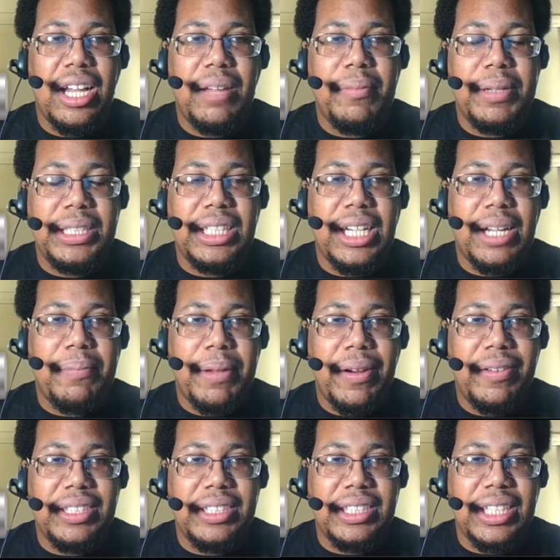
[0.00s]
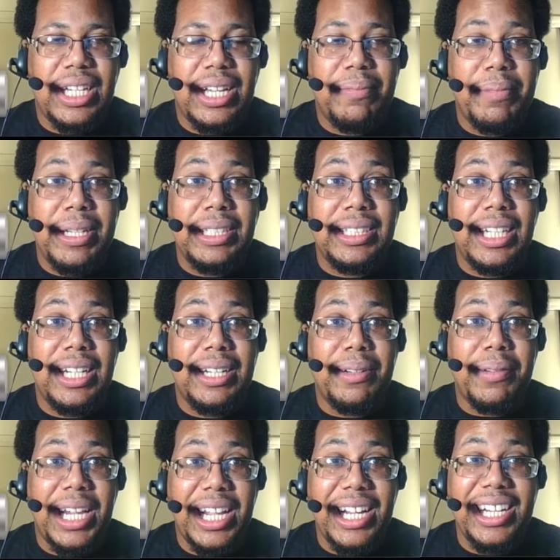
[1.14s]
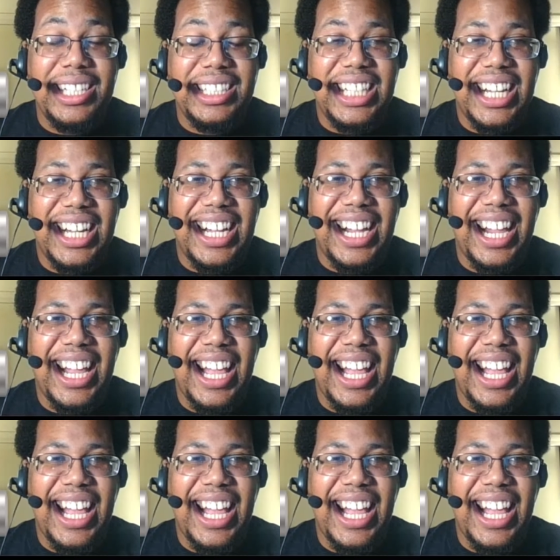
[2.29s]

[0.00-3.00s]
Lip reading: Basically not marrying this guy. Basically ended up killing this guy.